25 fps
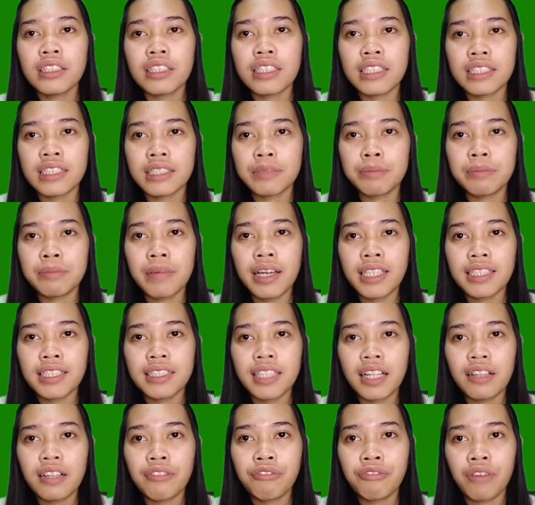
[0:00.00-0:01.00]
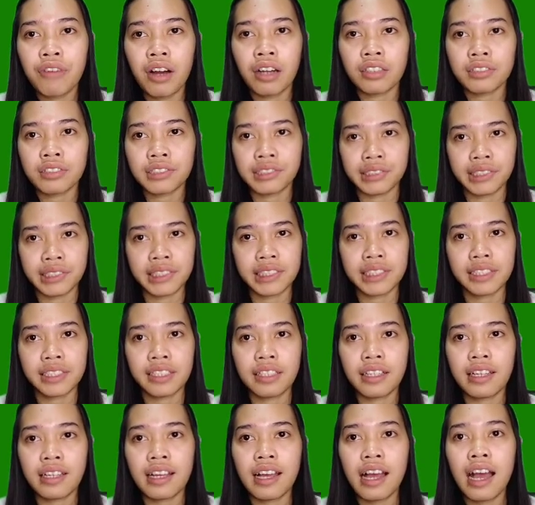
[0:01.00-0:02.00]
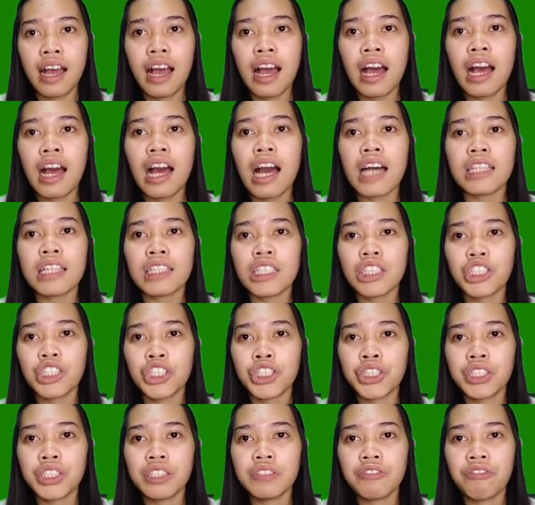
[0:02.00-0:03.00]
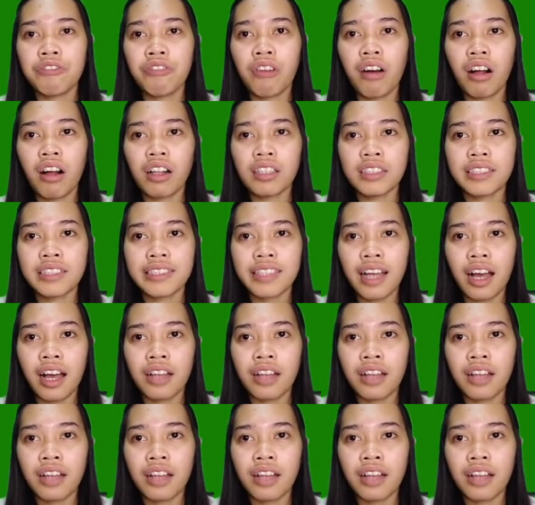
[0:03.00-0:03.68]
is mental factors. Attitude falls